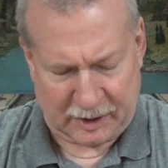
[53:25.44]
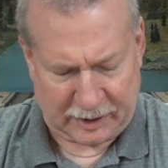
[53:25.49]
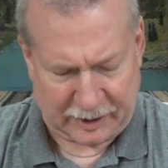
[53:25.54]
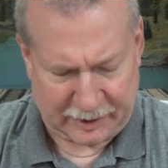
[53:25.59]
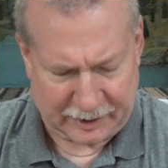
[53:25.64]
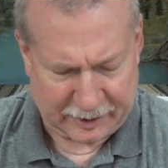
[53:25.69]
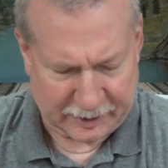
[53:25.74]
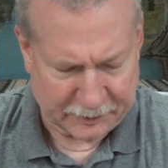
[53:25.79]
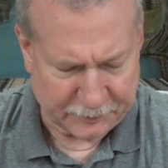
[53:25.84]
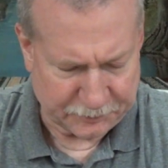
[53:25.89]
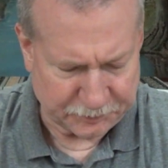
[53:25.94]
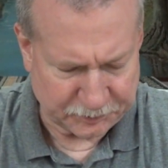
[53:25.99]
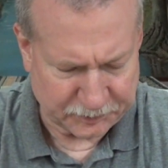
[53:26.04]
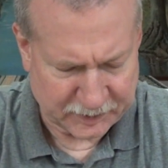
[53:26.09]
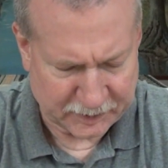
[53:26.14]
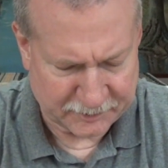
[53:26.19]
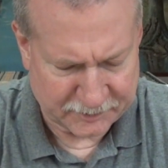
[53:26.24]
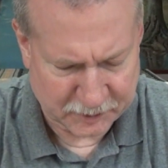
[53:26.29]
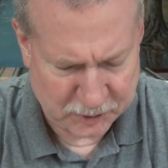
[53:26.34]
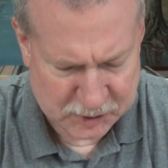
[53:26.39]

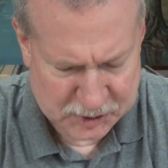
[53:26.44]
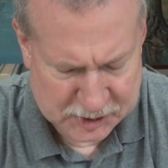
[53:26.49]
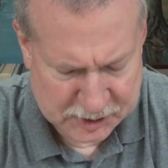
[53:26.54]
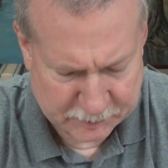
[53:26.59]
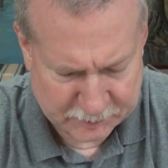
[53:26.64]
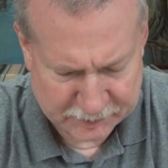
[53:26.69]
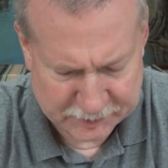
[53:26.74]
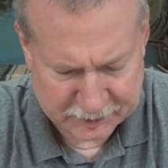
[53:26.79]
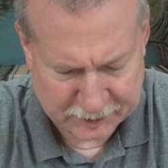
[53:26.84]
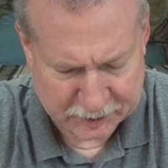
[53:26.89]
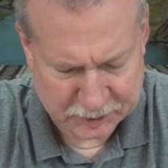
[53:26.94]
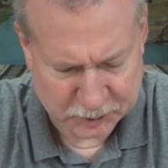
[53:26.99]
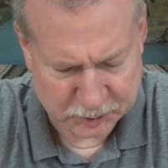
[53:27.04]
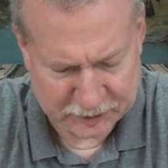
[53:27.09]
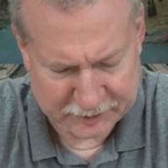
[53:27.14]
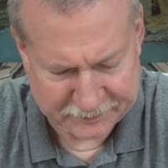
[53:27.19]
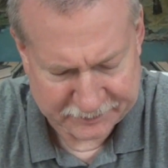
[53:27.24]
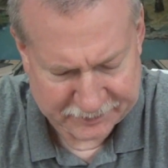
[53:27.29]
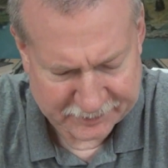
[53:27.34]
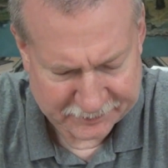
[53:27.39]
um, 1 Timothy
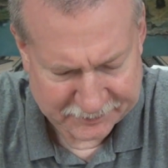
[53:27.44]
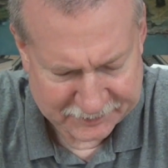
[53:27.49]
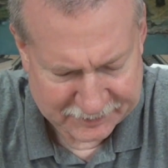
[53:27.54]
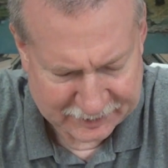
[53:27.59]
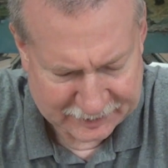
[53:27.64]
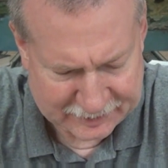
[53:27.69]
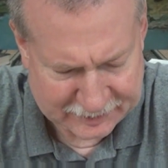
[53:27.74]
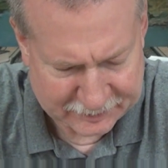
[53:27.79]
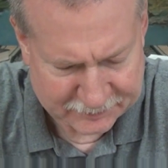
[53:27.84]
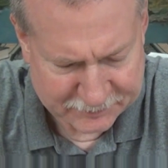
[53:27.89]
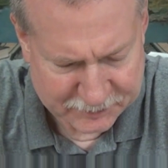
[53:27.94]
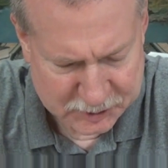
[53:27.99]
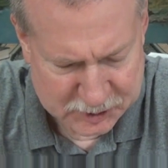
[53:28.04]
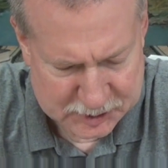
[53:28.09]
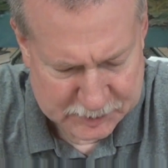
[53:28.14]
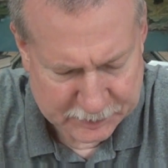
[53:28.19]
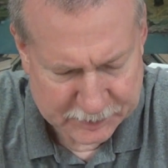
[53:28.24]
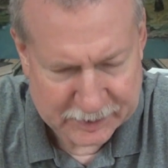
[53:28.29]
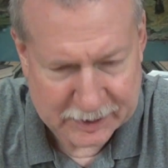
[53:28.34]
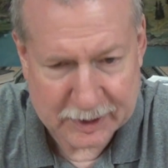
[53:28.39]
3.15, 1
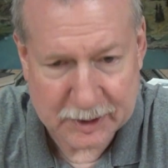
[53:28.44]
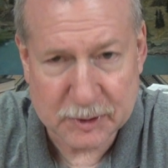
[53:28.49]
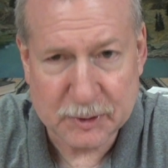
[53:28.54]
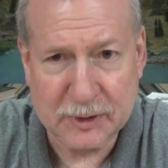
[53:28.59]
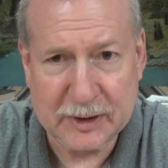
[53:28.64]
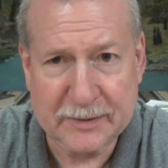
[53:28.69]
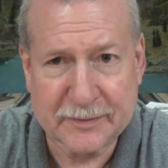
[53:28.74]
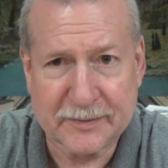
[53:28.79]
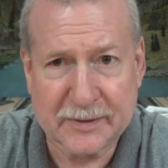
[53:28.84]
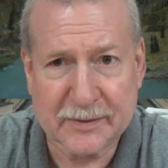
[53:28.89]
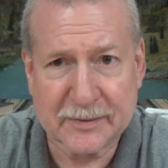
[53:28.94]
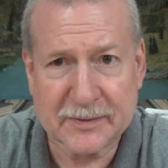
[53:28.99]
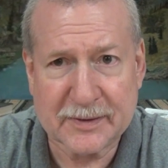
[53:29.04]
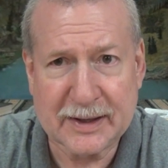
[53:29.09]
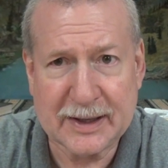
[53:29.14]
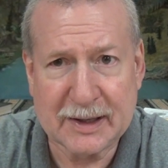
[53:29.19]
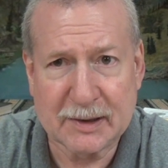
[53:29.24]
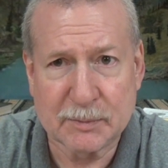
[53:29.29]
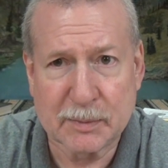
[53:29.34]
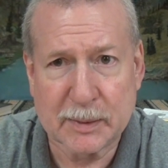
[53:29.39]
Timothy 3.15,
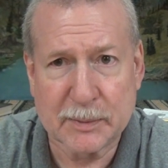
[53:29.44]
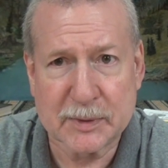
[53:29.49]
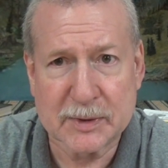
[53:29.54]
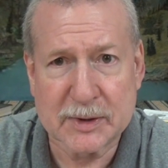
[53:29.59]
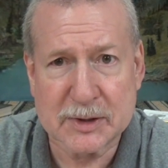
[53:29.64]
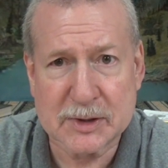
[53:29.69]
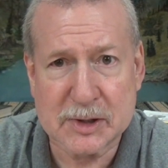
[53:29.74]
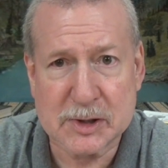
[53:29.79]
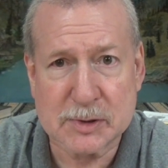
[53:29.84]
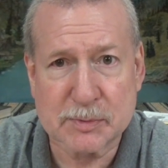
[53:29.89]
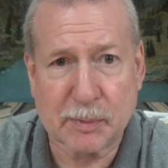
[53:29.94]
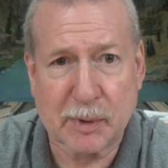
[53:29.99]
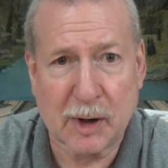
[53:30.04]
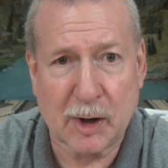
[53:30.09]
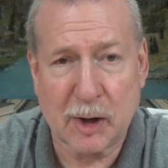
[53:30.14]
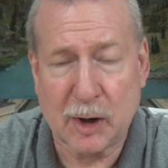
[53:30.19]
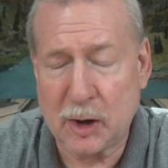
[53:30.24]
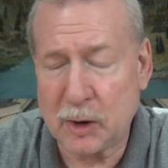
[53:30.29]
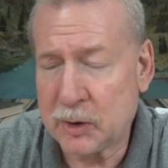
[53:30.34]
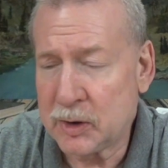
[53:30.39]
remember this is
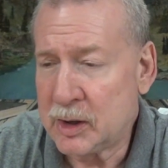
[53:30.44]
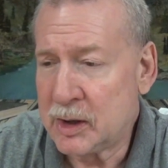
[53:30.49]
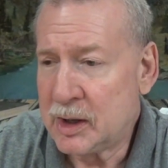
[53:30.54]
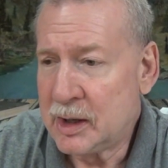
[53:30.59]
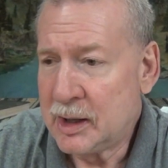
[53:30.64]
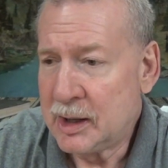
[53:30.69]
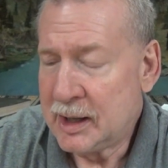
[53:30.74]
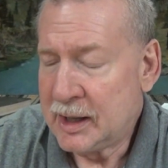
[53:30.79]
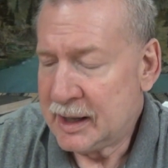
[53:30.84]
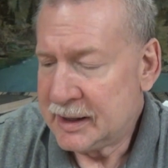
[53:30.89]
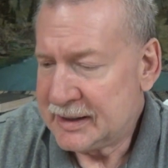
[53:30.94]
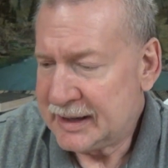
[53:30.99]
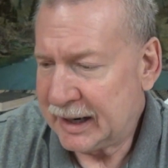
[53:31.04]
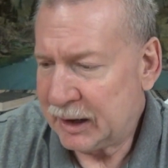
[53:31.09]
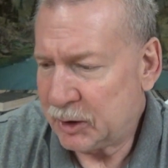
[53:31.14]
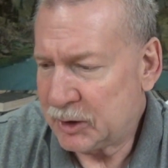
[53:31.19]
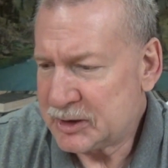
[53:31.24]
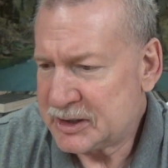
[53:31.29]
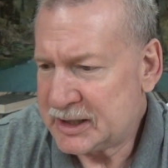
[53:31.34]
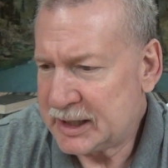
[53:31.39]
Paul
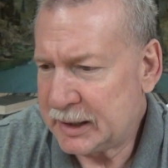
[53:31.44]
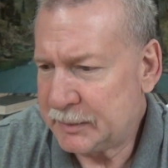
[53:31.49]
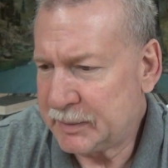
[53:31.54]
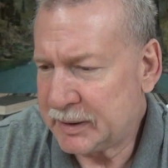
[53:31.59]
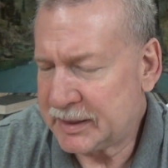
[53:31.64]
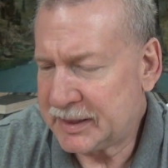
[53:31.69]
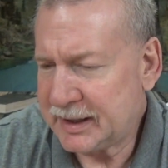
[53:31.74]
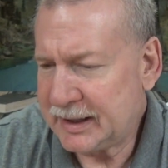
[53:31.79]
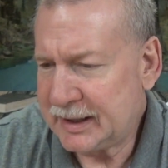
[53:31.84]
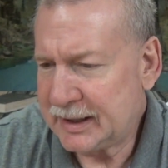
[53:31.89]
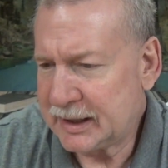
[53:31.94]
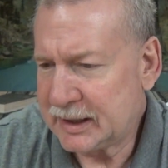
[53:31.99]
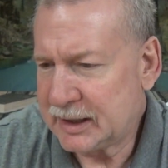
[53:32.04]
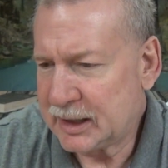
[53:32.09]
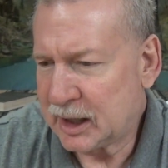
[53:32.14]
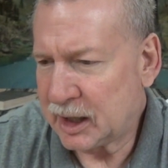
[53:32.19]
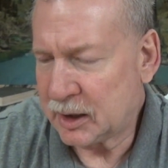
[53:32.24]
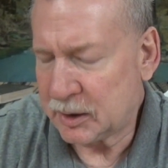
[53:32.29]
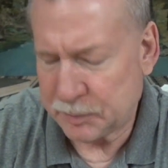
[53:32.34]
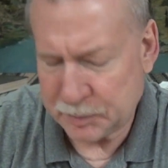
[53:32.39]
telling Timothy, a
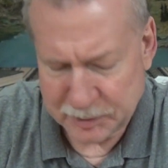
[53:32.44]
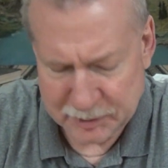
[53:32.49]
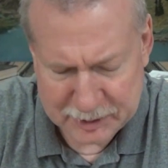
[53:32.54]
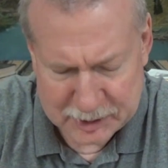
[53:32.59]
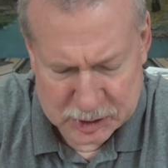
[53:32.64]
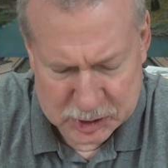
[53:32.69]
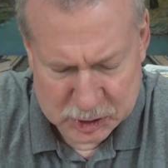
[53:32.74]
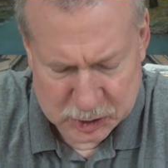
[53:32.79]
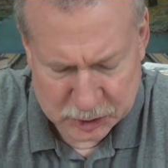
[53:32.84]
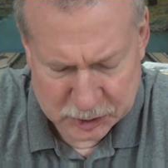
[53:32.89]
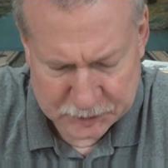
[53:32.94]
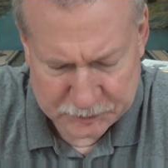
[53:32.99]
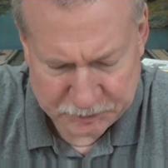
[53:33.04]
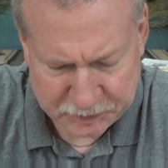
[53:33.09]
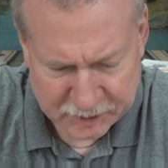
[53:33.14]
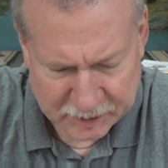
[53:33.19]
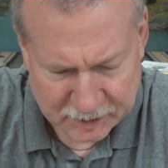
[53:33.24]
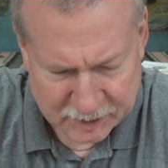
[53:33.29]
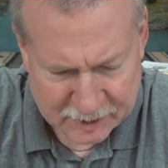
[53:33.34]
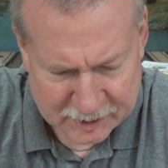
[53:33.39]
young preacher,
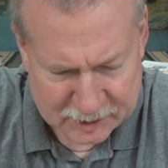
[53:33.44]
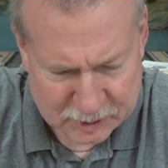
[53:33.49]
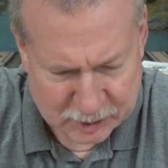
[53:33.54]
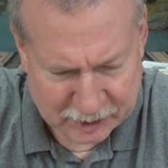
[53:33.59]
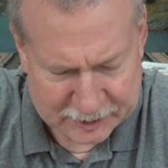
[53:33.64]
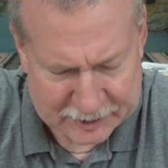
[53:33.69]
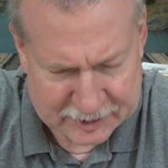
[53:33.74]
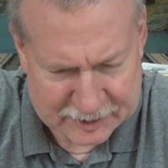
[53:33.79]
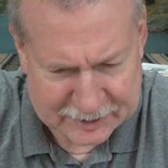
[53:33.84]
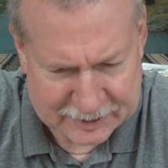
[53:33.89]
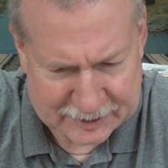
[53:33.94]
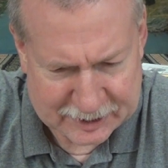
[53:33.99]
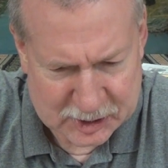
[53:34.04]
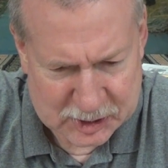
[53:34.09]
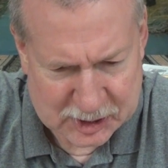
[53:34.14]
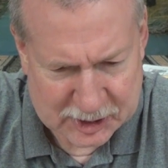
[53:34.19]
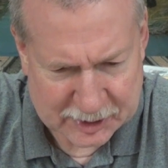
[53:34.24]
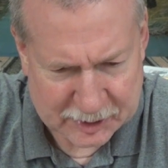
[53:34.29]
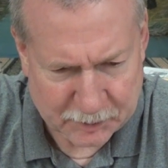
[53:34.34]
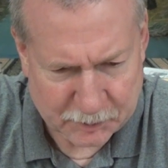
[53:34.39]
trying to
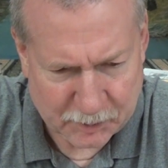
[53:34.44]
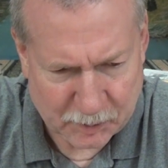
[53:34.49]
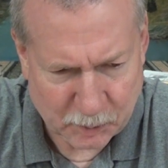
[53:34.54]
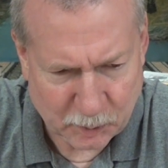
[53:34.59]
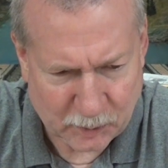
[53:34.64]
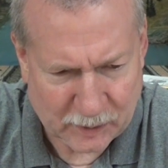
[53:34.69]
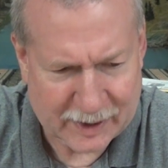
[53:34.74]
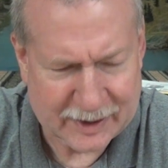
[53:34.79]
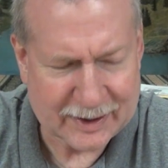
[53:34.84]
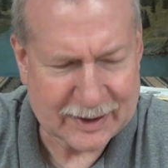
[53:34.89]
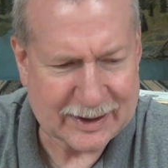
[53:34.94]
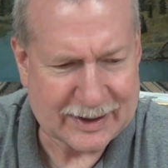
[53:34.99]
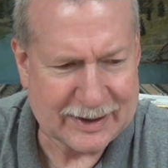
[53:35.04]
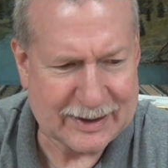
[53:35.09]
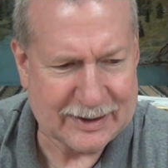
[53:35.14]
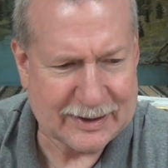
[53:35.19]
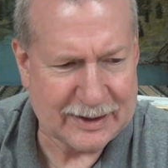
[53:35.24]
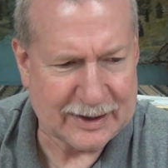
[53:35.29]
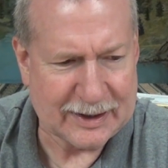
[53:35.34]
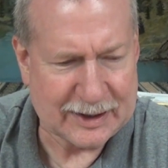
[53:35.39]
teach him what
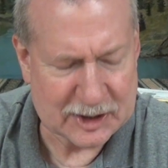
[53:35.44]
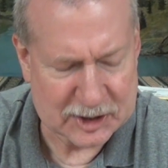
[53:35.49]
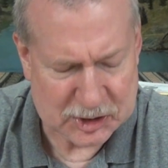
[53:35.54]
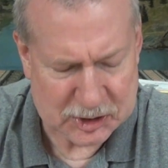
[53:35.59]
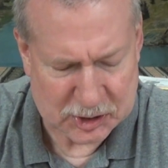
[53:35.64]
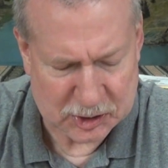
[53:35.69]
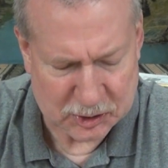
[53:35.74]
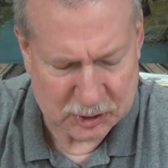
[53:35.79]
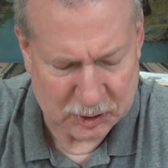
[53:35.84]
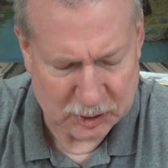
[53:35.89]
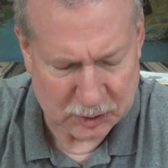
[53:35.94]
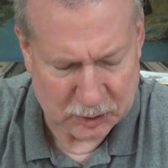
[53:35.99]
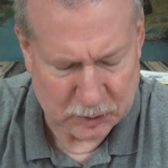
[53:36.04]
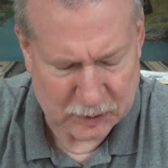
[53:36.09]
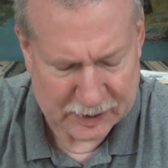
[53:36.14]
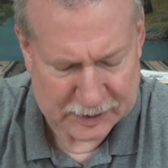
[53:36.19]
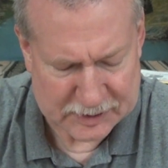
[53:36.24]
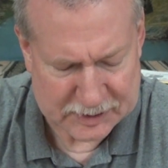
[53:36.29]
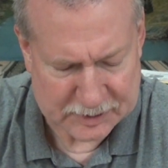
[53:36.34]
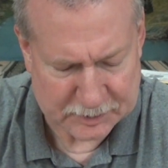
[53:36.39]
he needs to
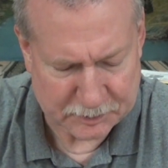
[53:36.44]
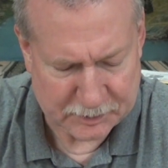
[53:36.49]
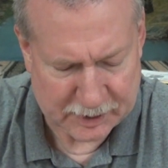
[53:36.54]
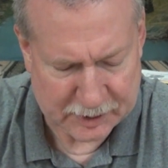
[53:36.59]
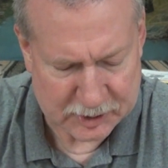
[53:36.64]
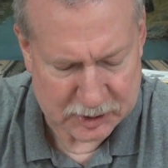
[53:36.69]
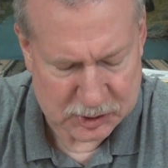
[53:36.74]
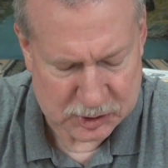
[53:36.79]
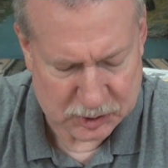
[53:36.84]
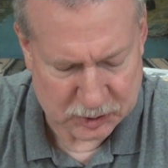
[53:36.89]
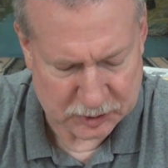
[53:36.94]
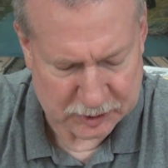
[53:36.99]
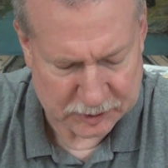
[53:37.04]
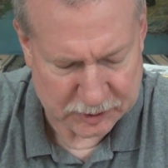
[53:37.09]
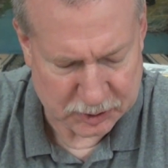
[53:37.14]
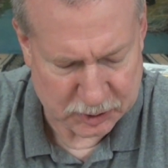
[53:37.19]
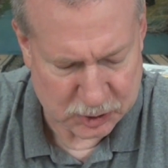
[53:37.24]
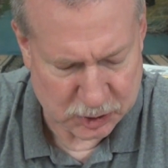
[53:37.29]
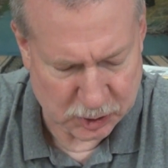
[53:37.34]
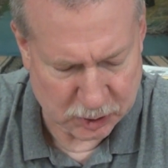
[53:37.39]
do as the minister
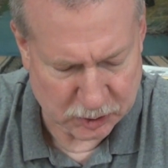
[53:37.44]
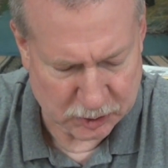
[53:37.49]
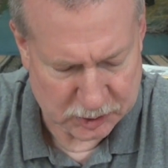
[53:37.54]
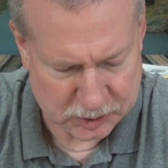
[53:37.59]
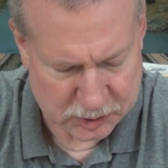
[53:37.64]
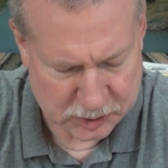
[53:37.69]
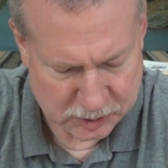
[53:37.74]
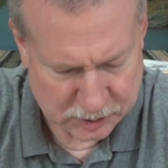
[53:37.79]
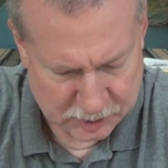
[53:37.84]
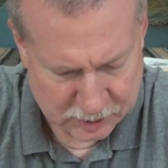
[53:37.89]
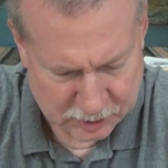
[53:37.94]
at the church.